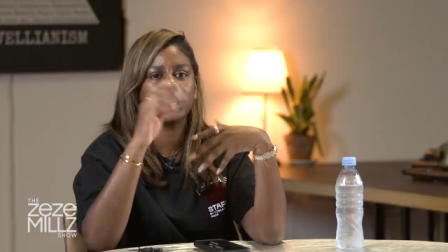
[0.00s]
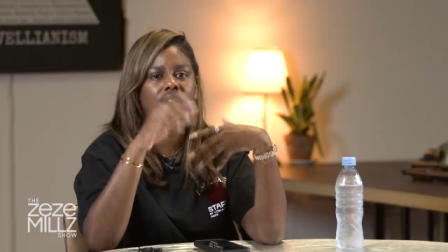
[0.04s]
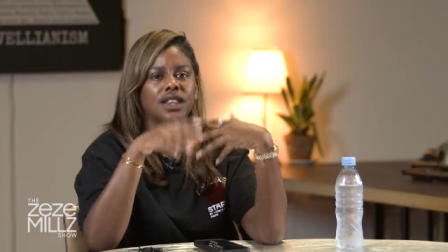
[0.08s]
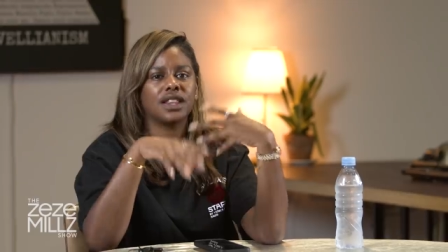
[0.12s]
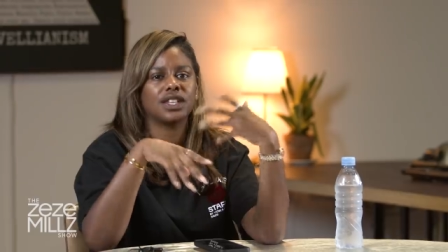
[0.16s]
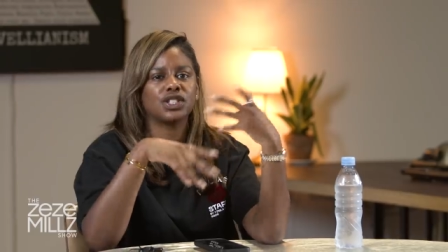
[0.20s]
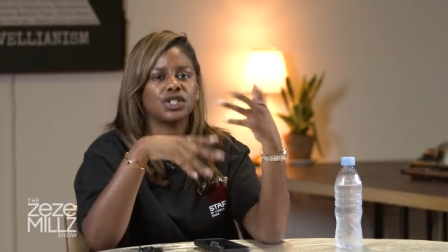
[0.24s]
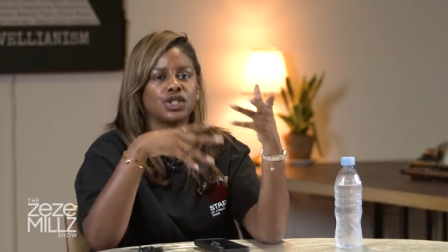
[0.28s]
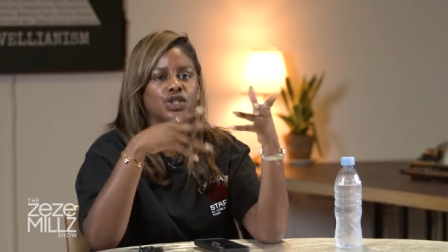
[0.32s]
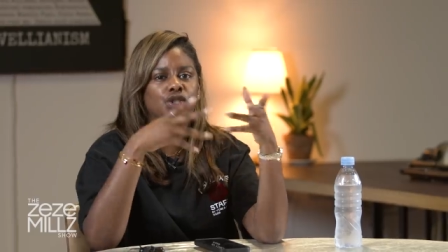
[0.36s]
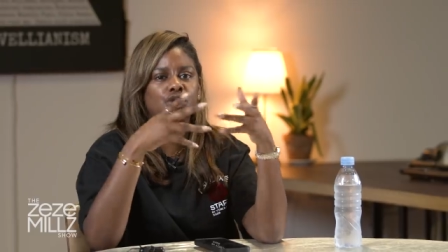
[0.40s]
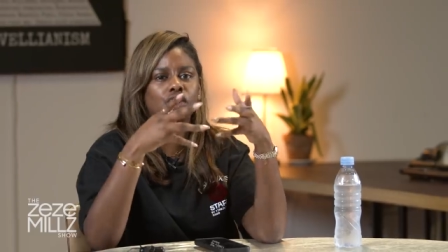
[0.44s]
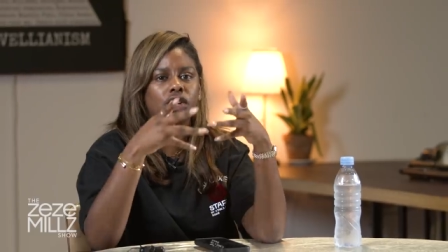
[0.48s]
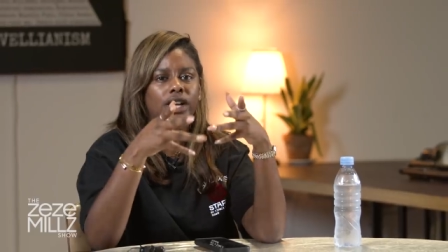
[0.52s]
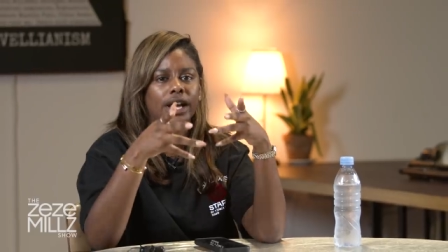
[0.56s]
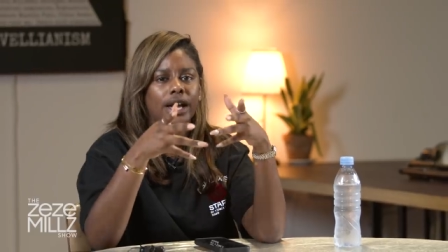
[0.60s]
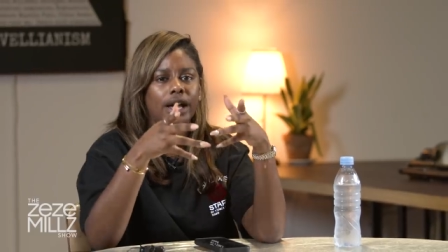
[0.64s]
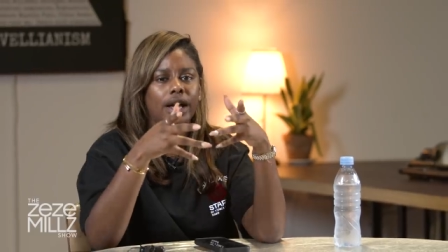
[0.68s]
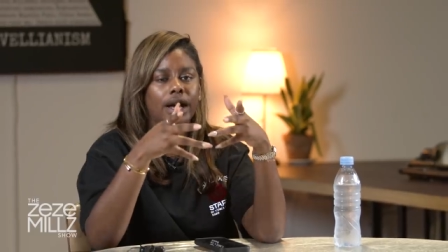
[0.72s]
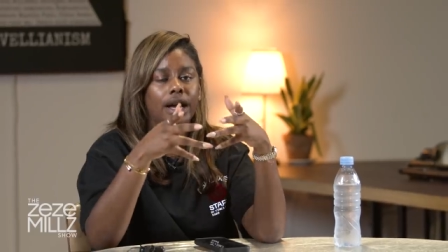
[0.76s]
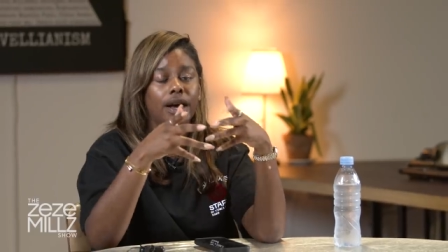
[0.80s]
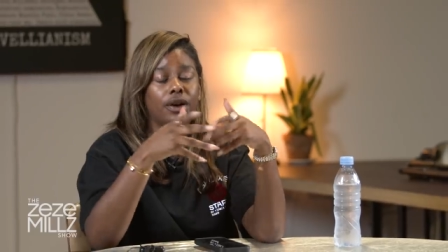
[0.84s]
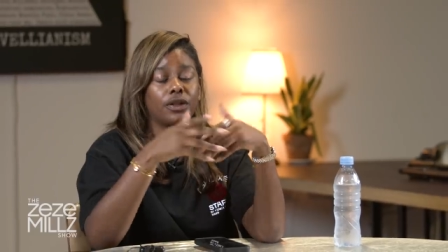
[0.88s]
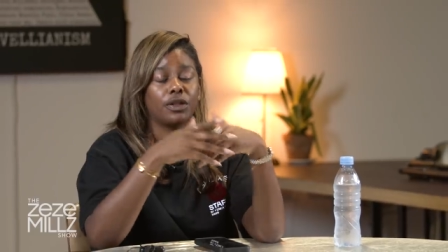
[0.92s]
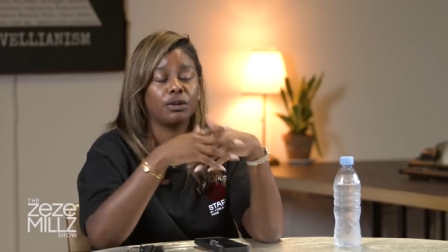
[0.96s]
saying that there's a song
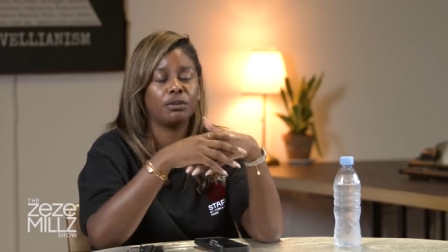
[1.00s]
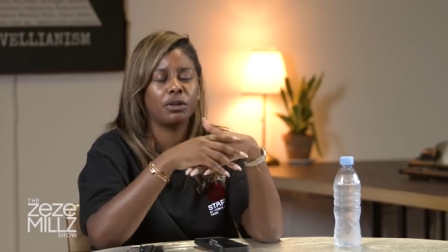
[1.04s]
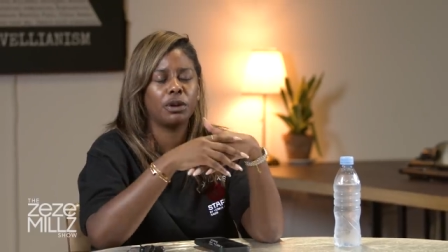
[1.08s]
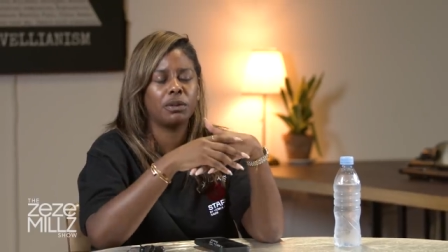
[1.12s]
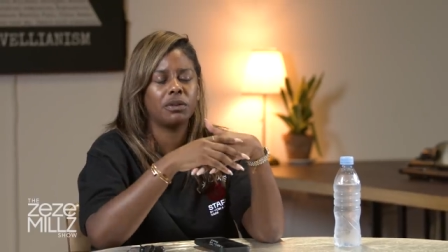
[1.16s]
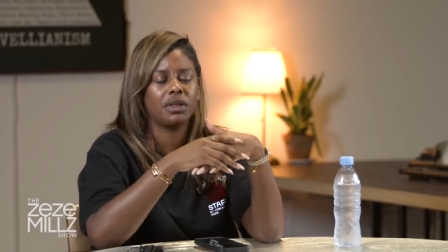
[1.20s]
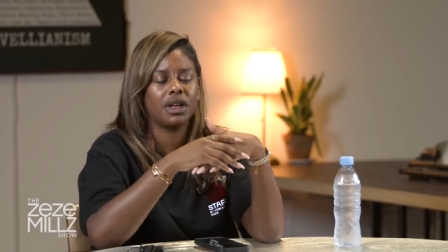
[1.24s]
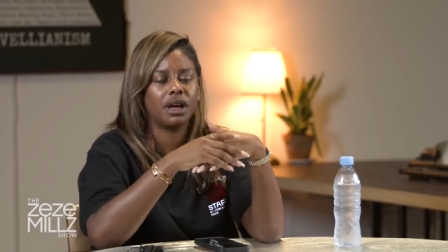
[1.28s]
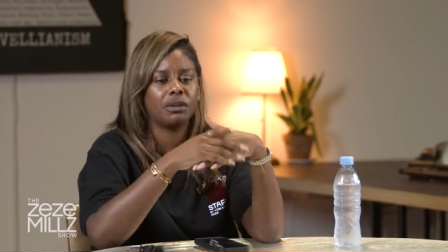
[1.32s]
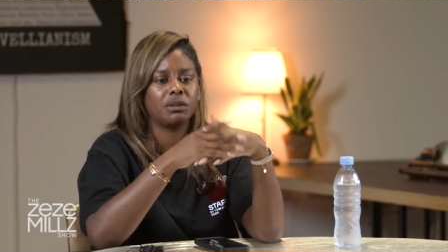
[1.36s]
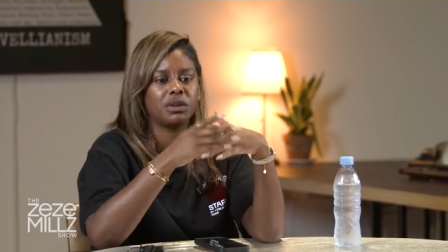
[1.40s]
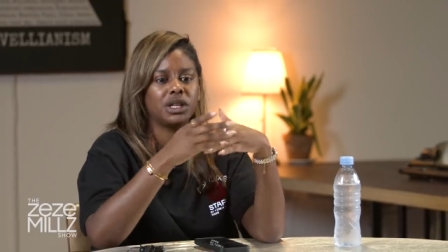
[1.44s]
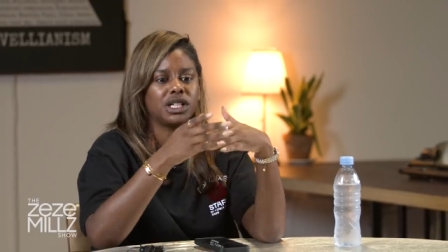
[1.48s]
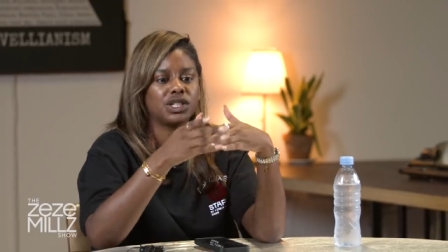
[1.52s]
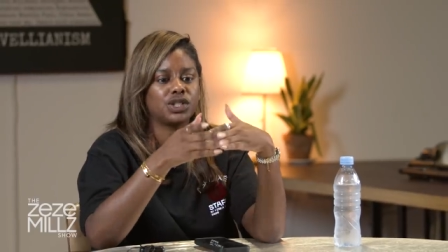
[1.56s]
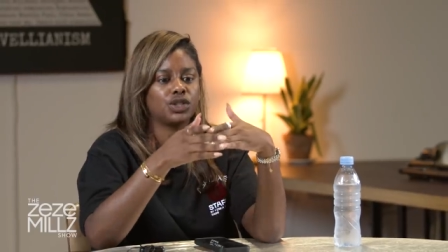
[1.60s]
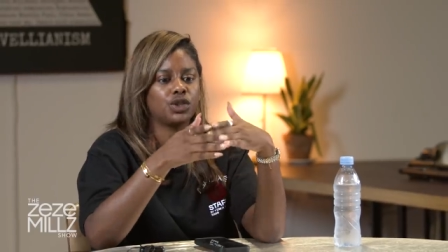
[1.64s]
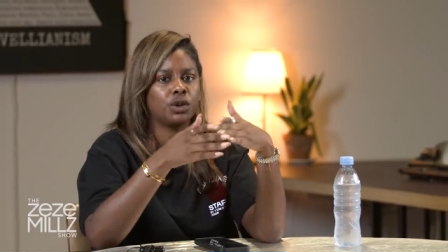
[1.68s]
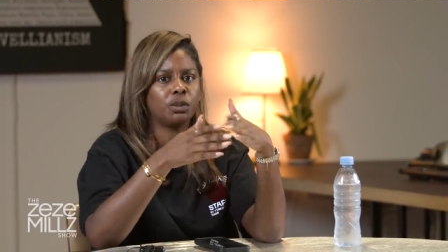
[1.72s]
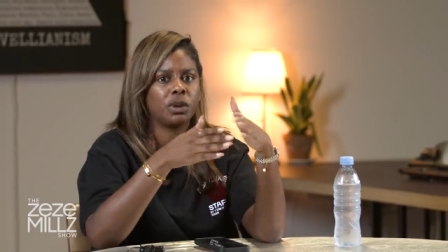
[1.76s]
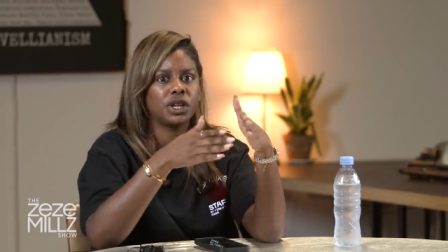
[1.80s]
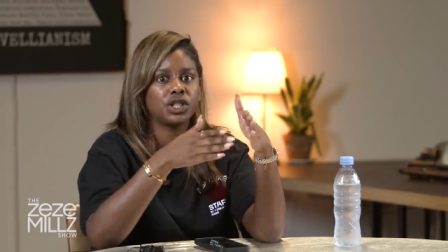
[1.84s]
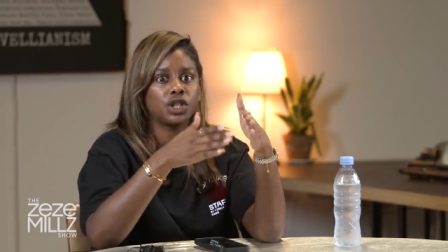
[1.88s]
out, out at the moment that I've listened to,